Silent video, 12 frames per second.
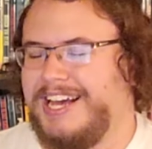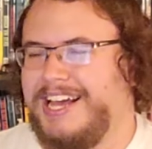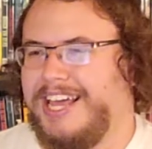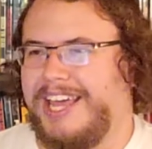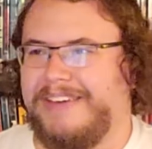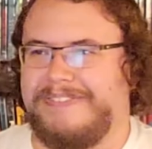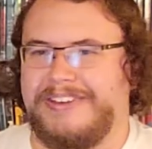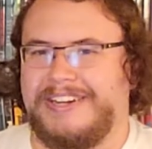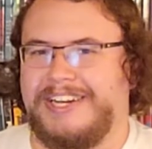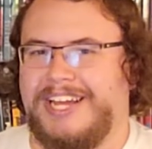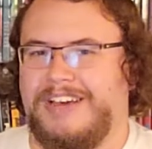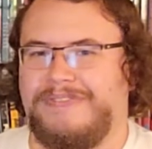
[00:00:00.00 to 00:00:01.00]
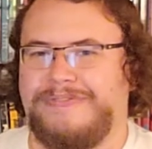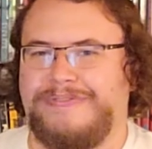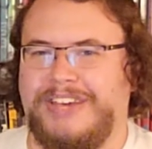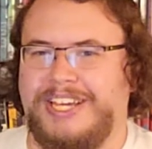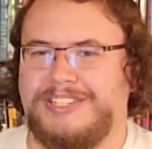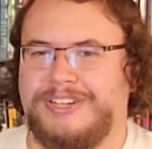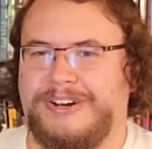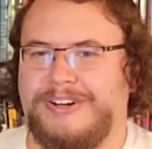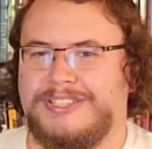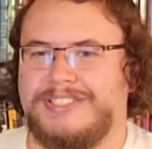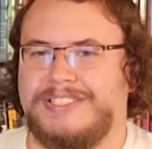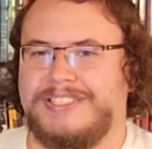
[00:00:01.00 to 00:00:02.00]
Even if he
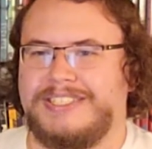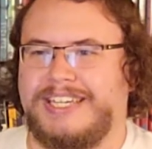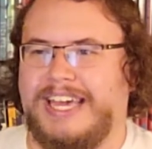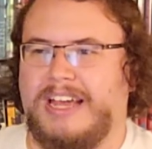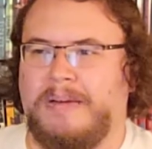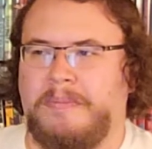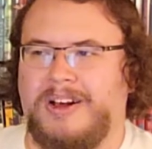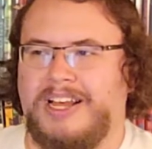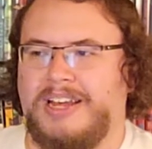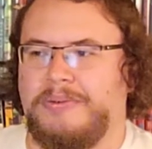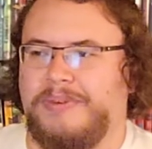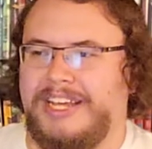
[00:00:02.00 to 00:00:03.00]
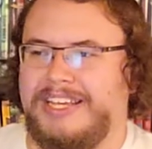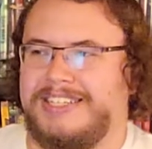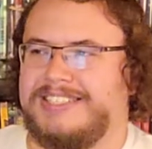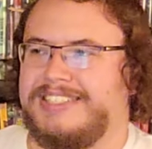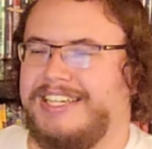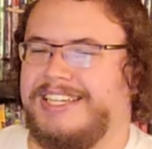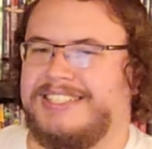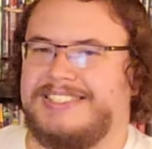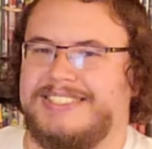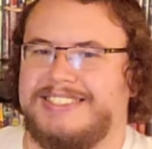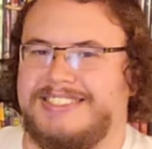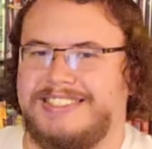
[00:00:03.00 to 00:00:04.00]
turns to the camera and winks,
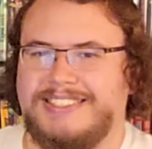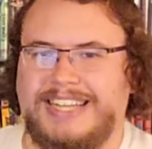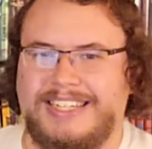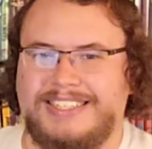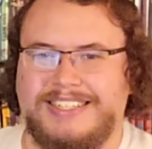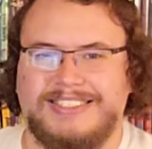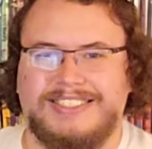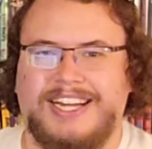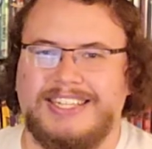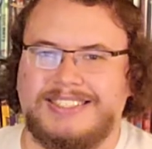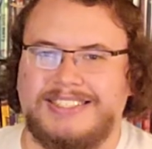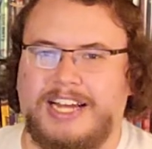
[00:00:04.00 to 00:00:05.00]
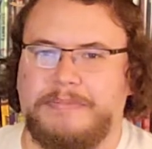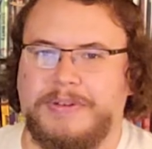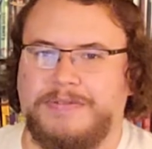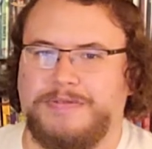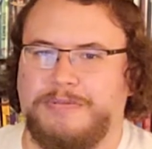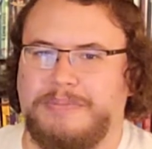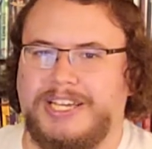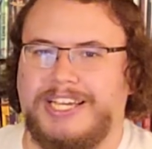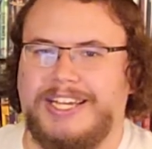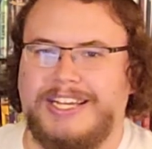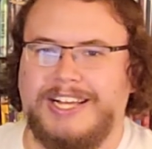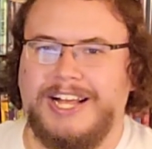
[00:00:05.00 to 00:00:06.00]
it's that does not stop it from
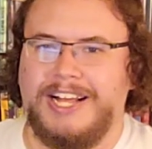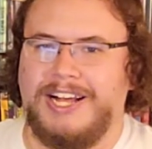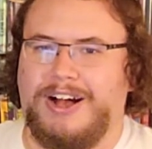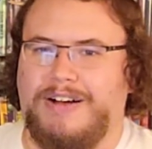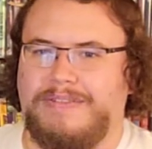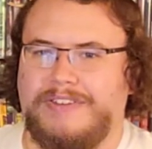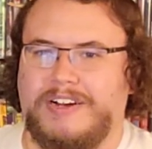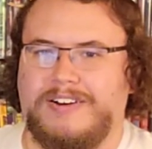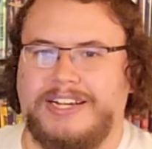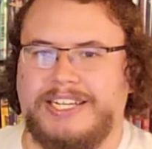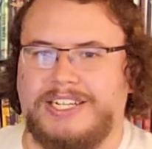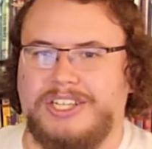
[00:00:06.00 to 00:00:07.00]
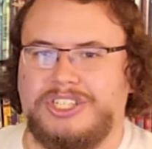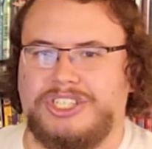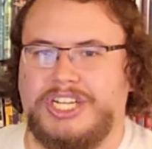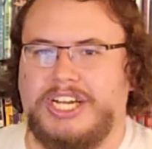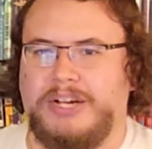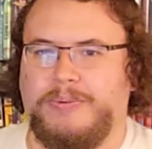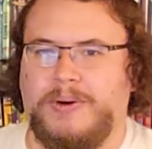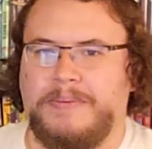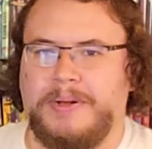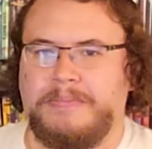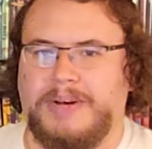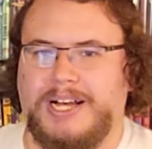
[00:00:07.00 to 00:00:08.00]
being a very cliche
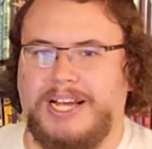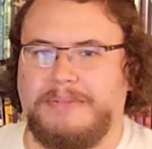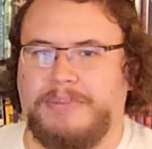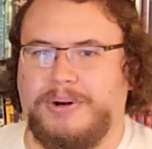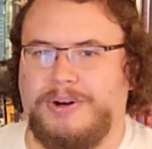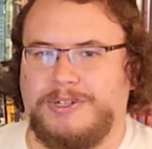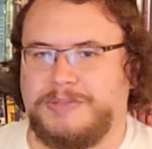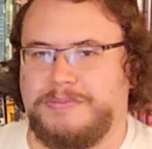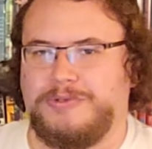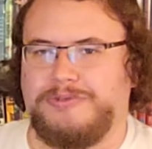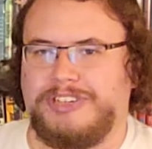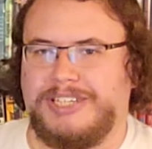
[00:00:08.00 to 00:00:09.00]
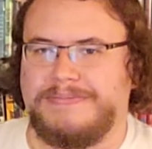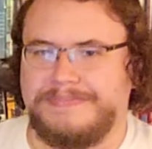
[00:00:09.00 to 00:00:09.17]
women behind bars movie.